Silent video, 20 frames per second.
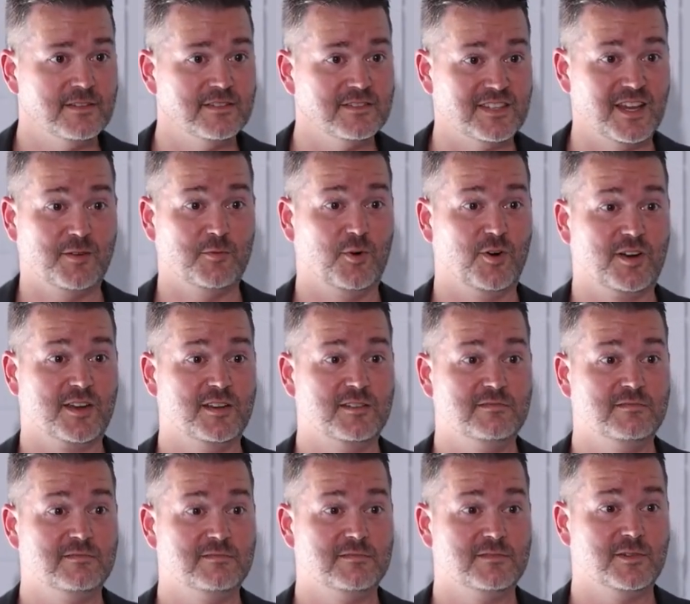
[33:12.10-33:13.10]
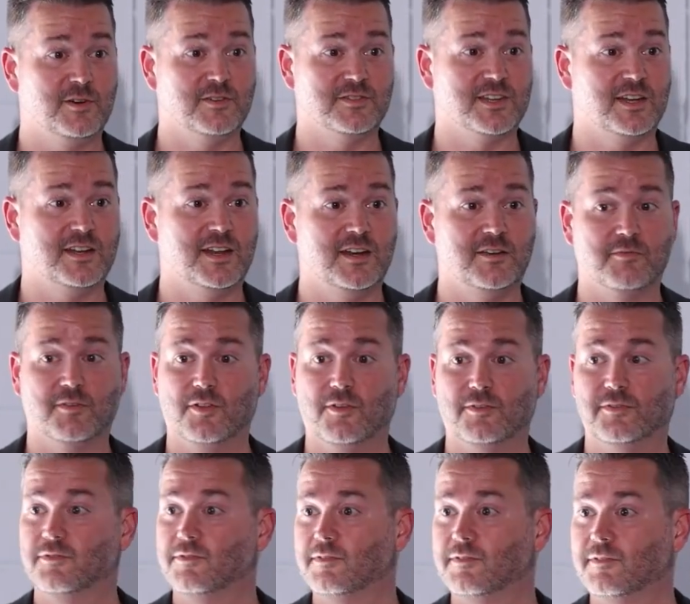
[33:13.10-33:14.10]
Is that working? Or is that not even
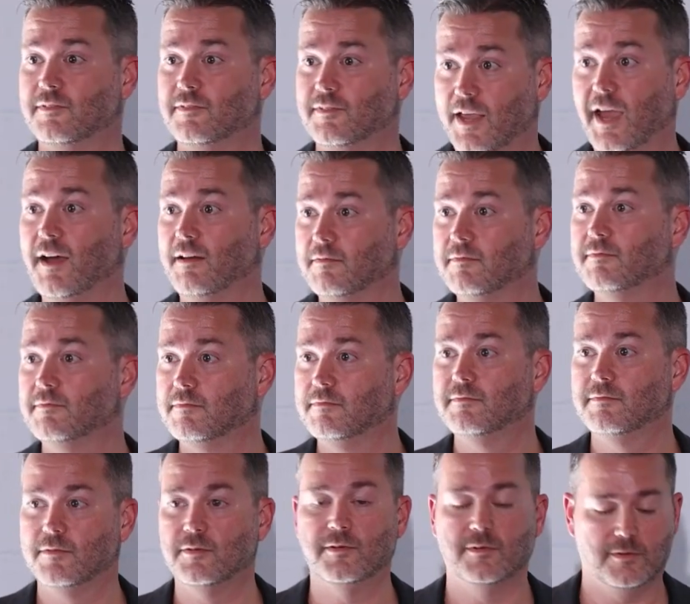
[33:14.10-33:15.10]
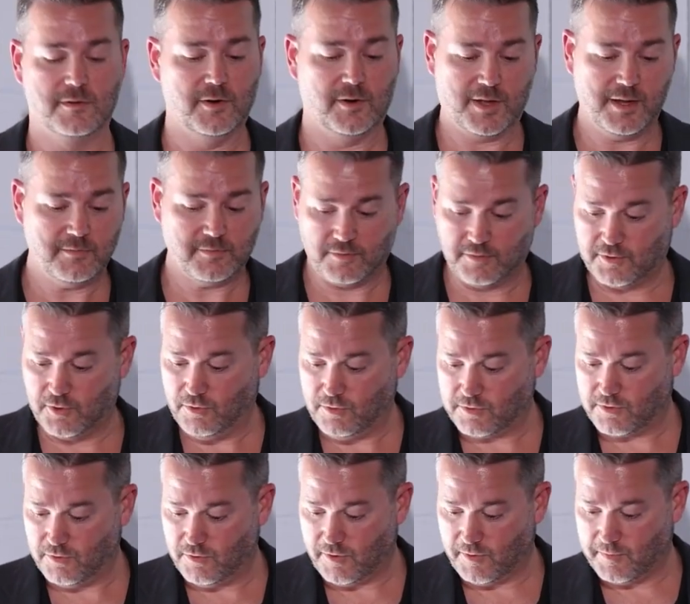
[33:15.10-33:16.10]
close? Yeah? Okay,
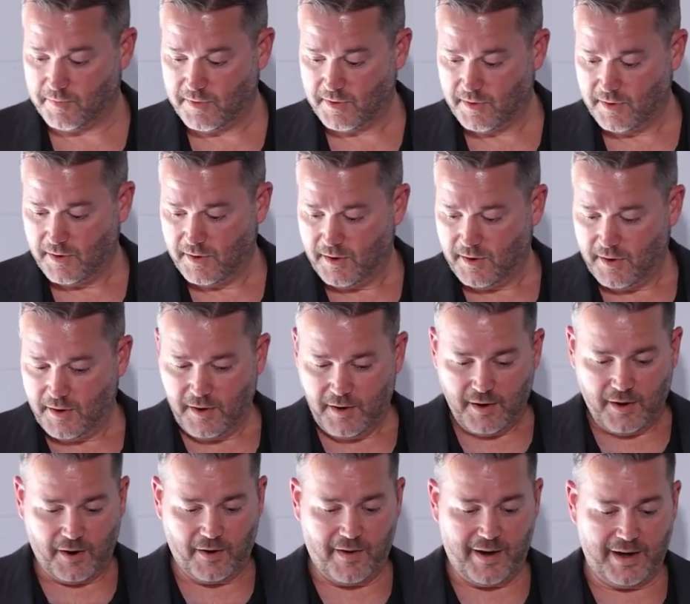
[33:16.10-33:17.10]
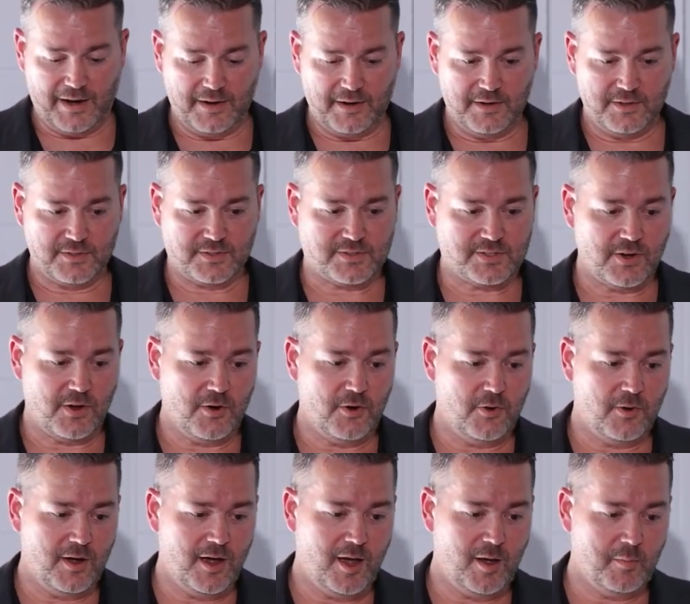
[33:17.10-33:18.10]
cool, cool. All right,
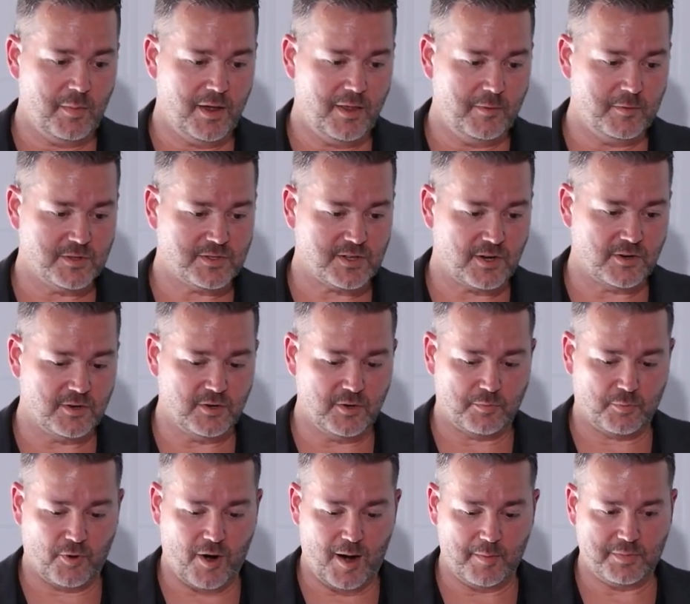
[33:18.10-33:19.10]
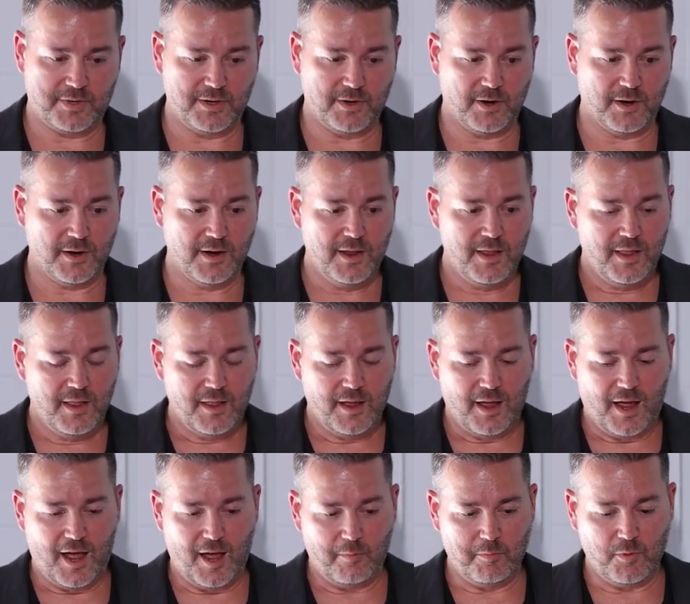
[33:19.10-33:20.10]
so um, let me start a new prompt here.
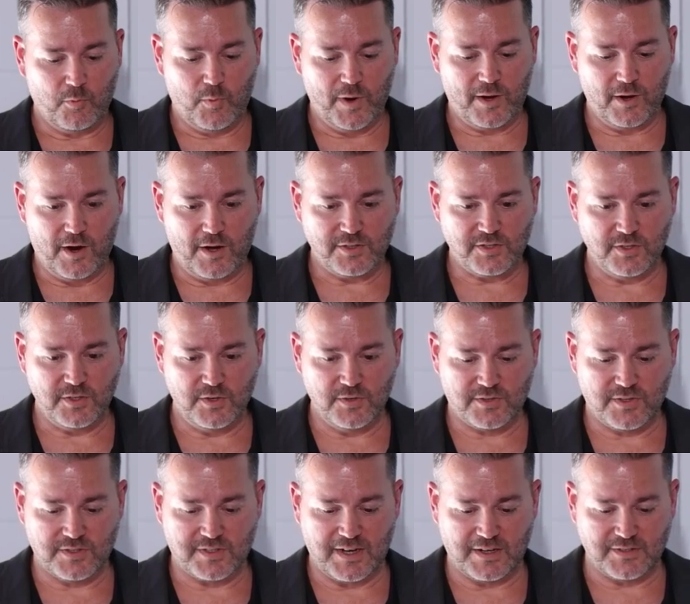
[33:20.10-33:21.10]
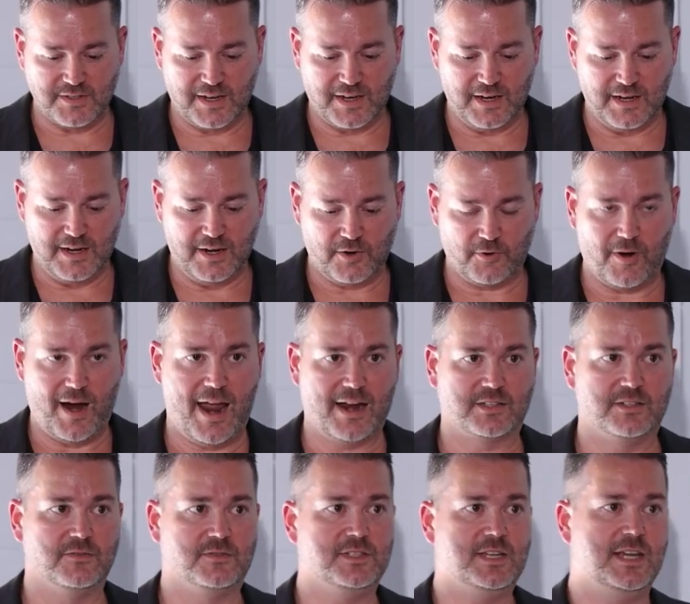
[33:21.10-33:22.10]
Um, we can also use this as like an
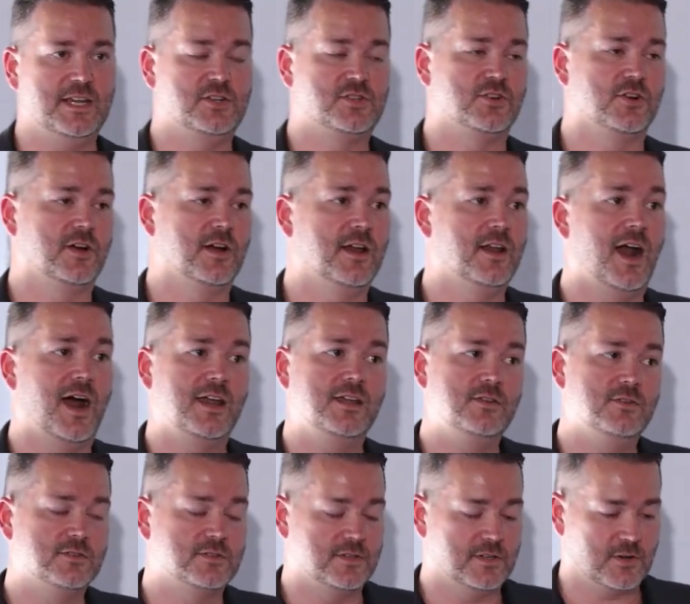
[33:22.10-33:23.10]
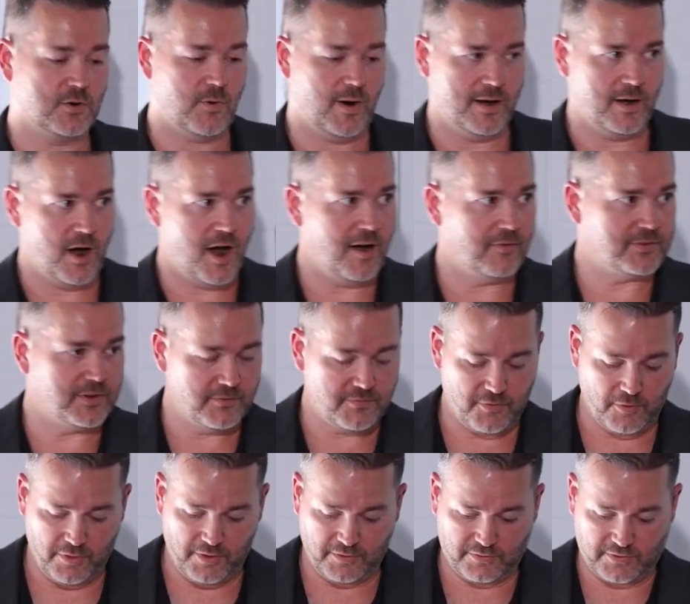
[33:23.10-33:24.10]
interactive teacher, and I use it quite often
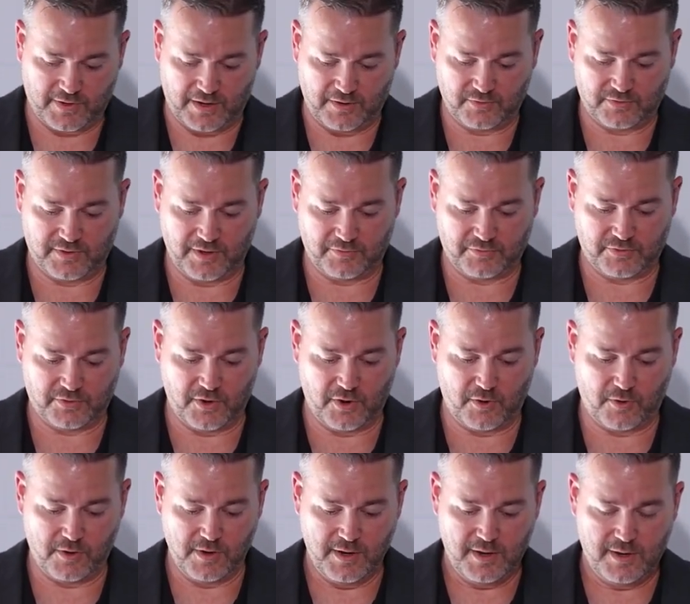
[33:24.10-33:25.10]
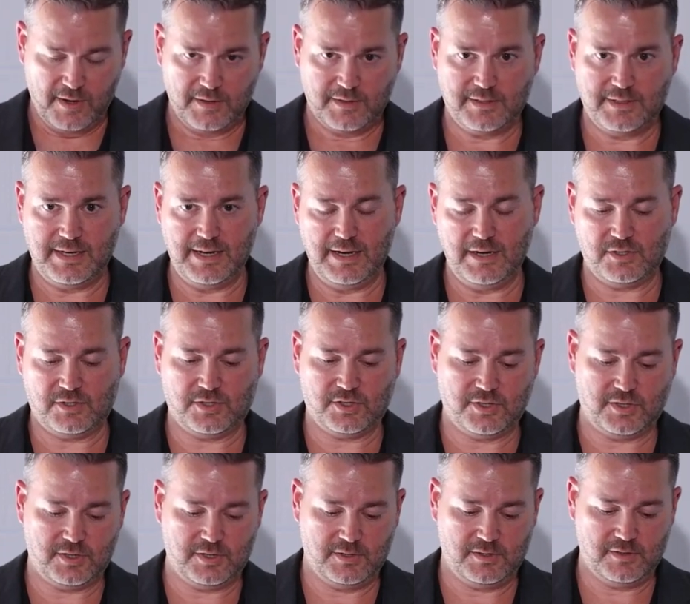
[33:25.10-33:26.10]
for this kind of stuff. So
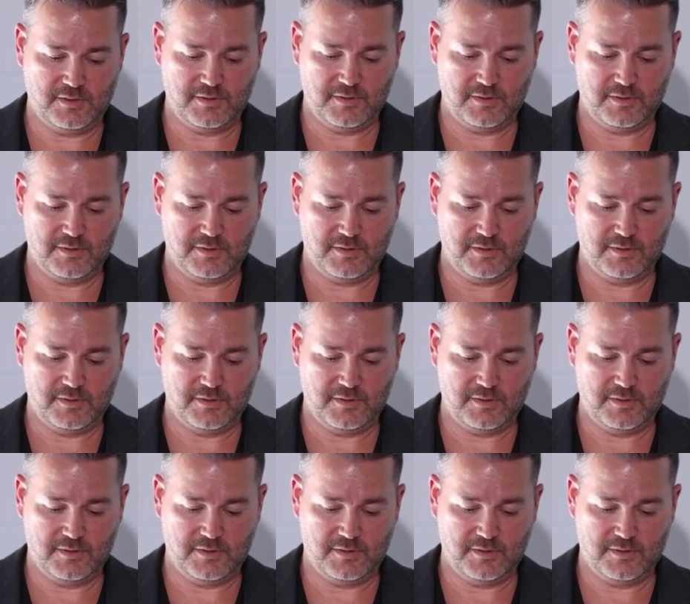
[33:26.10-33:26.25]
teach